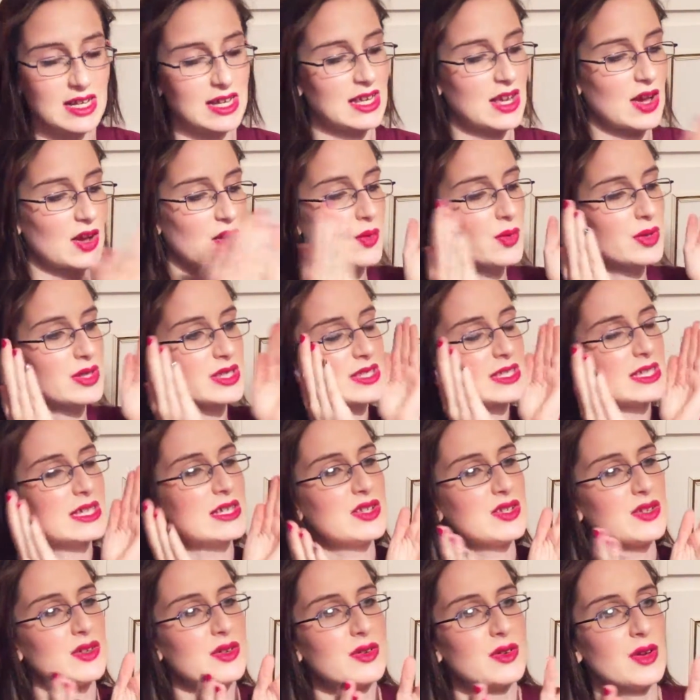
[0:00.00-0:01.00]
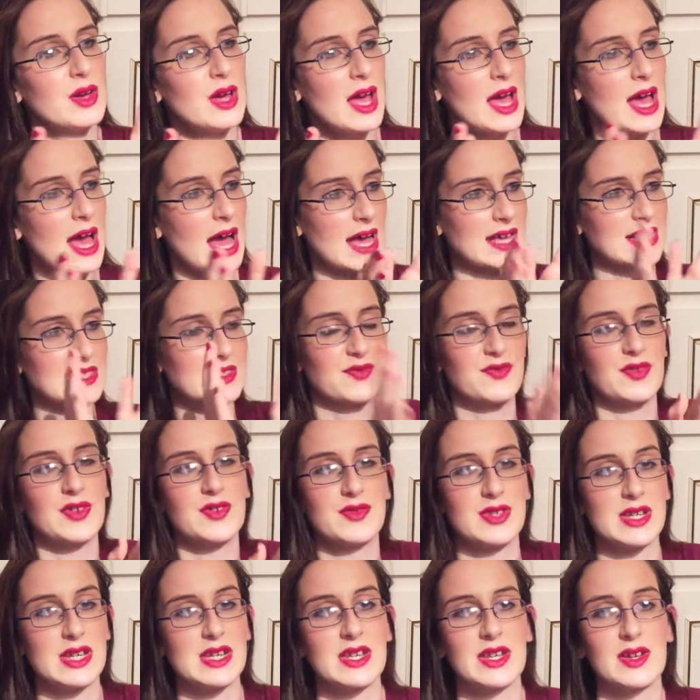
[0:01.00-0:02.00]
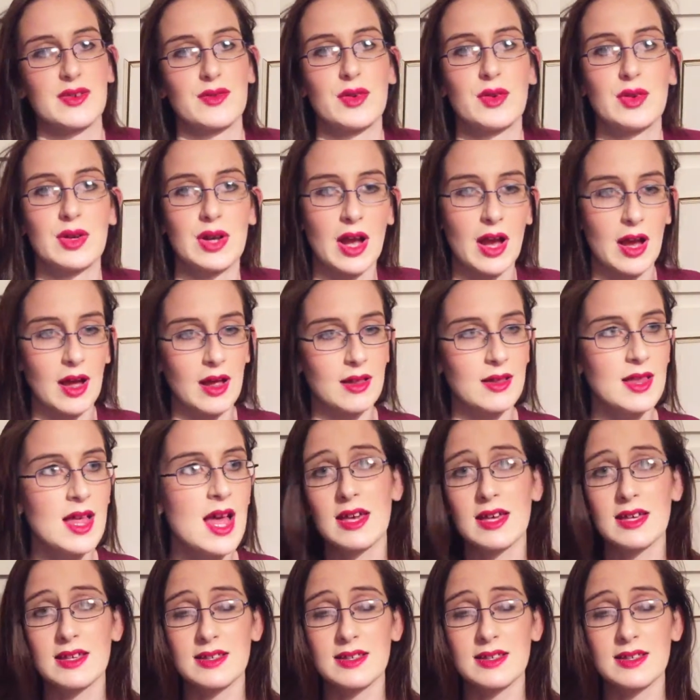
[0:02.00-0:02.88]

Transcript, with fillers: Like, I always seen you as a fifteen year old girl.